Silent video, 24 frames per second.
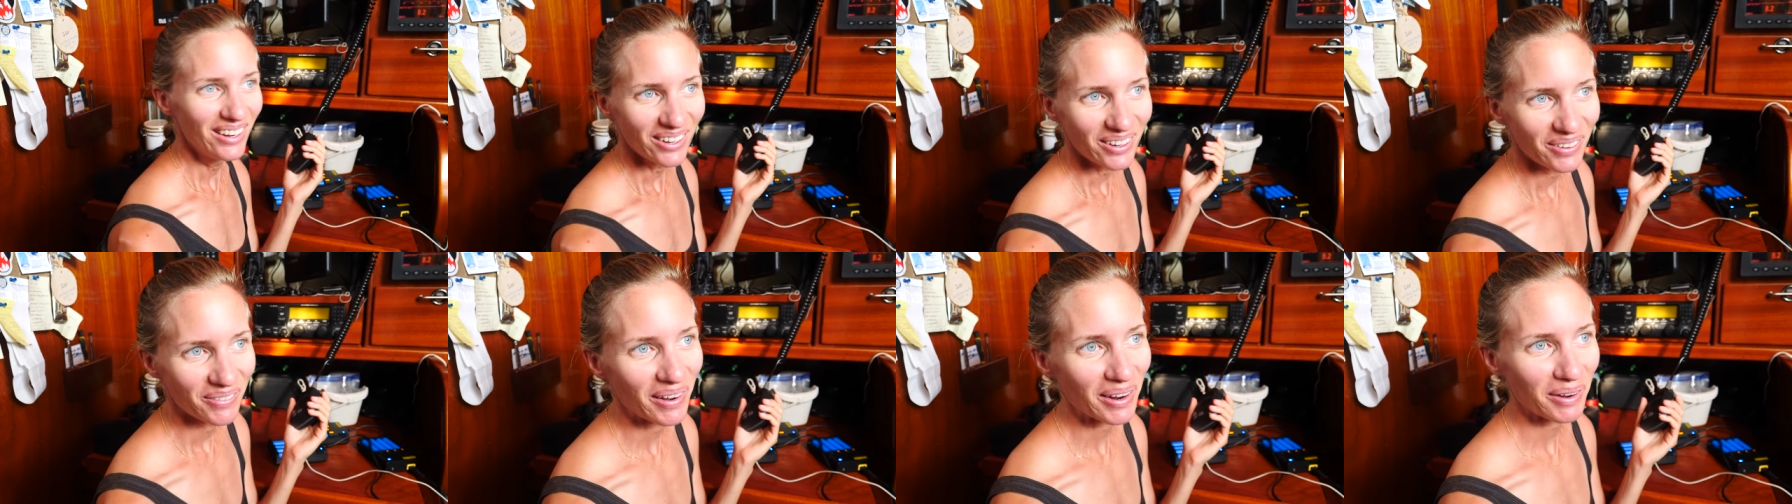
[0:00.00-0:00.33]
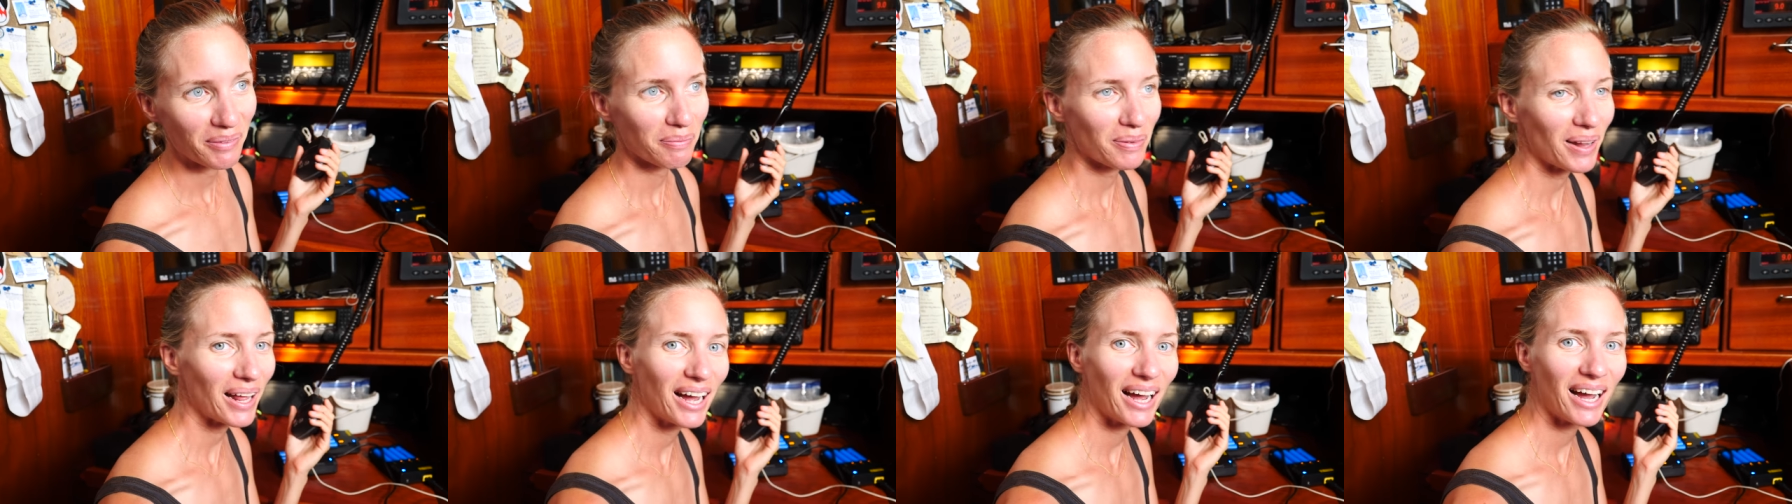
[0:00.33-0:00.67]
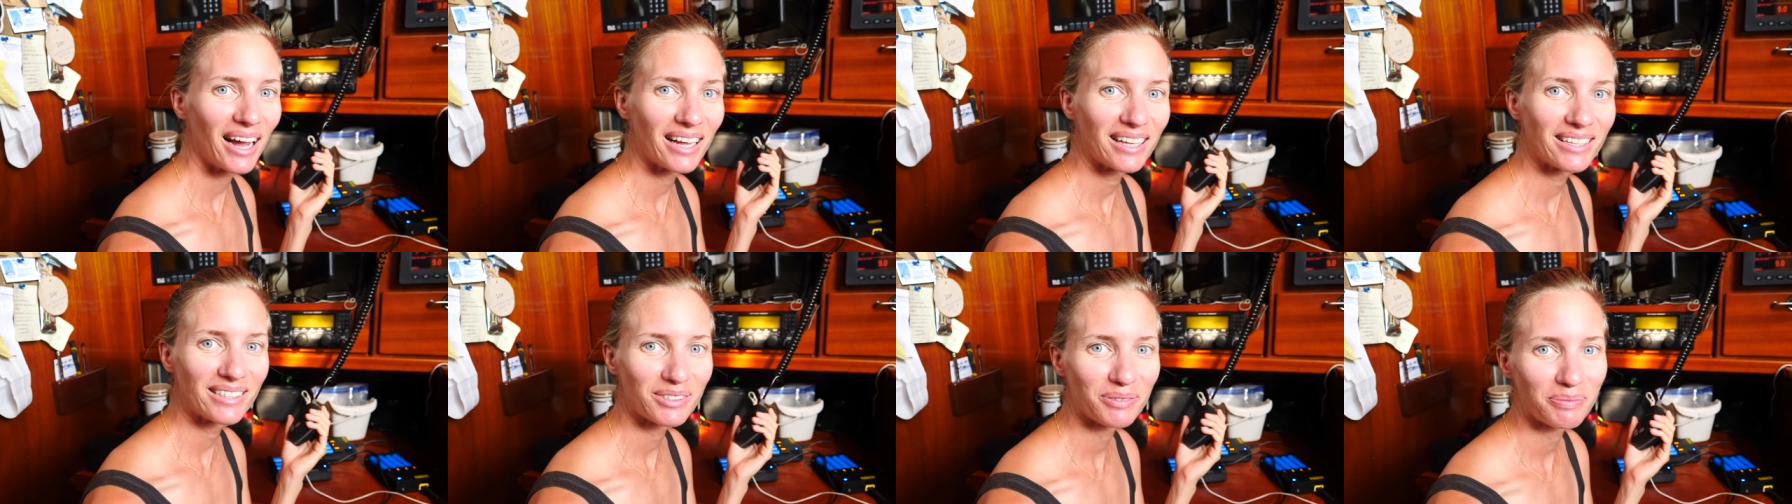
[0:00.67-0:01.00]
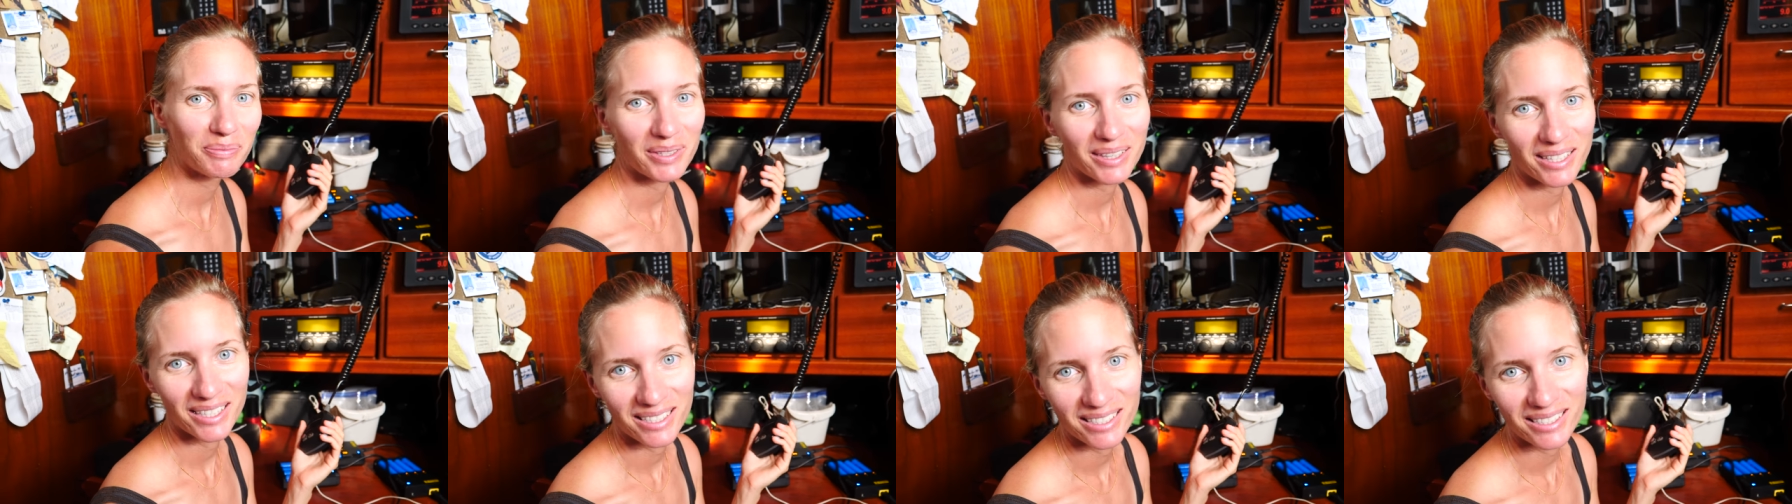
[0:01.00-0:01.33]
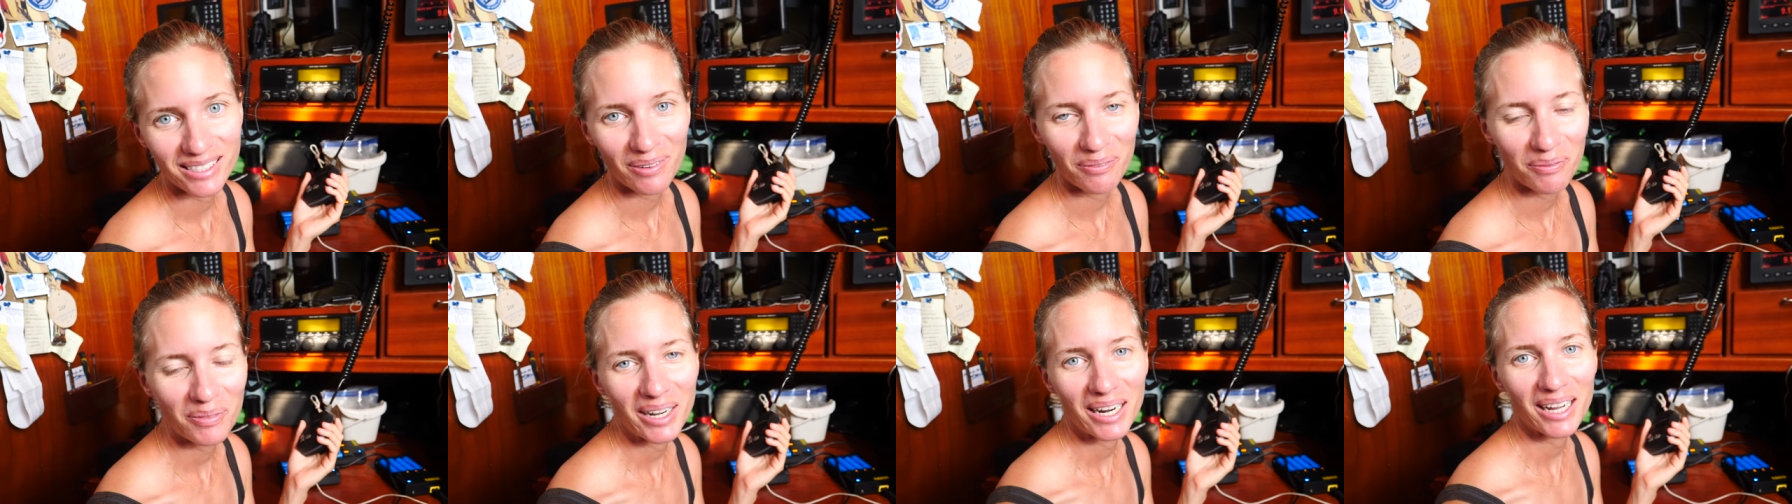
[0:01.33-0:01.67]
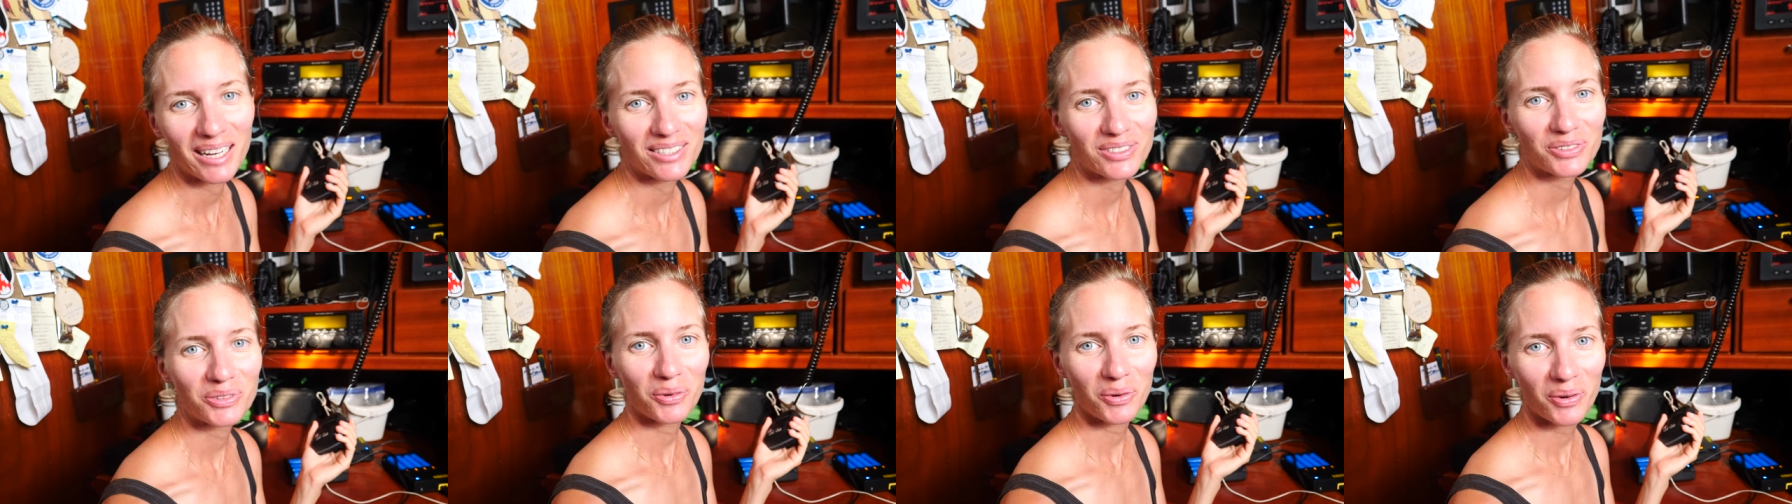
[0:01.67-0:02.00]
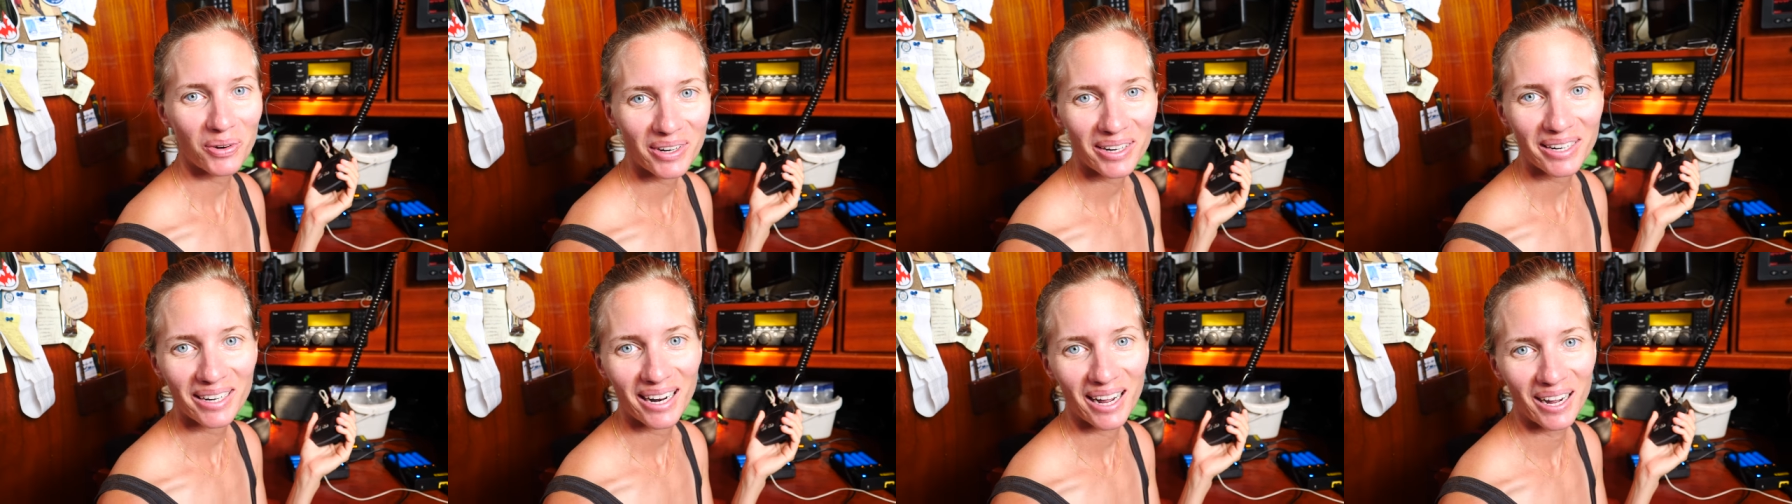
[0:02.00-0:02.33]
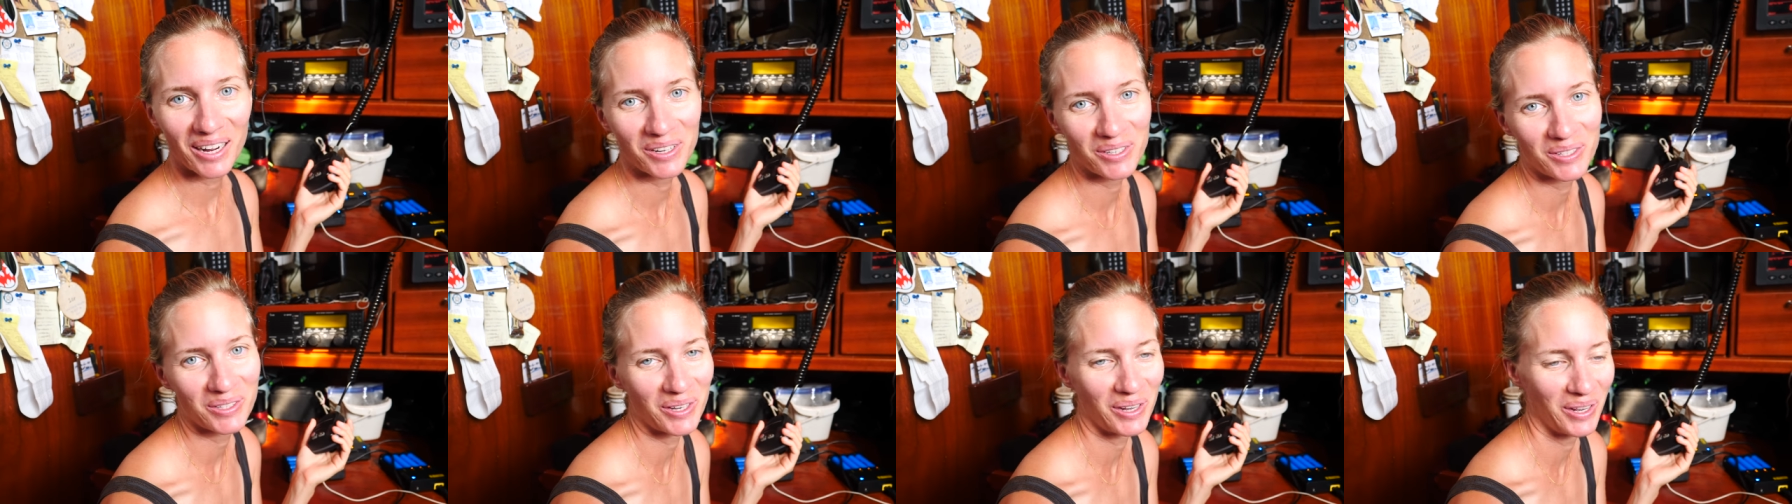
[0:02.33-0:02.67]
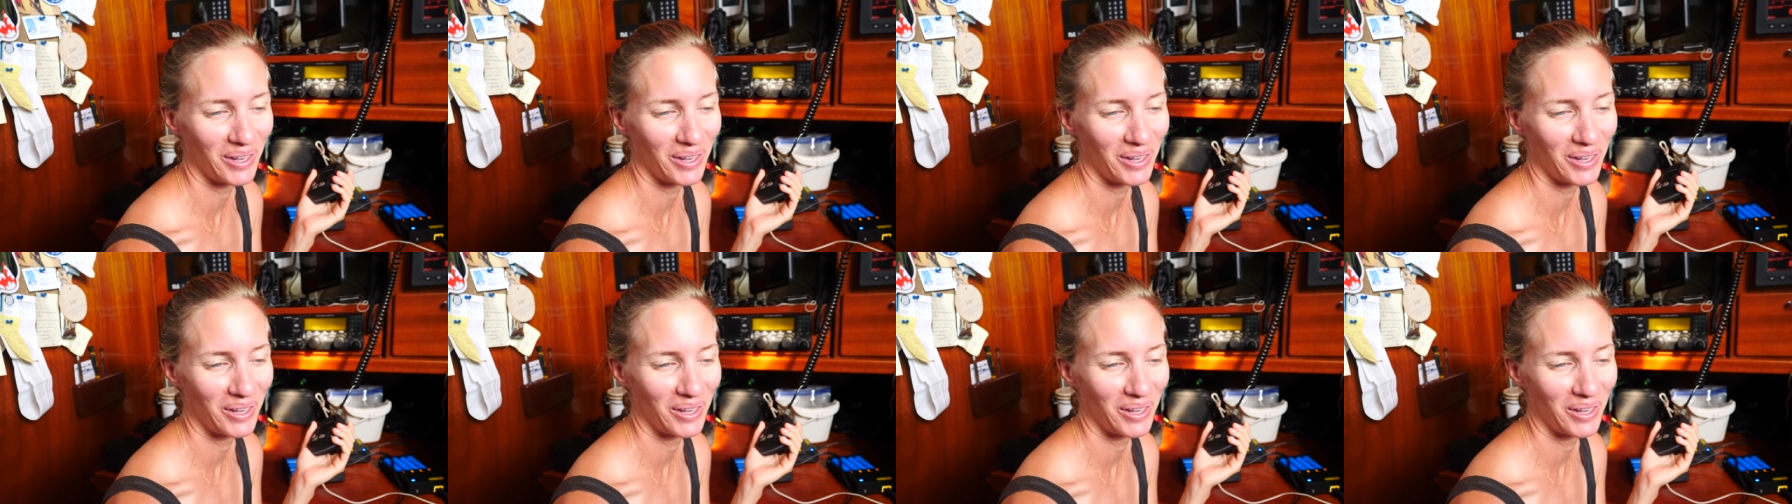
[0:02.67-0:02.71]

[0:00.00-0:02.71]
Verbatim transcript: you make plans, but then somebody has to organize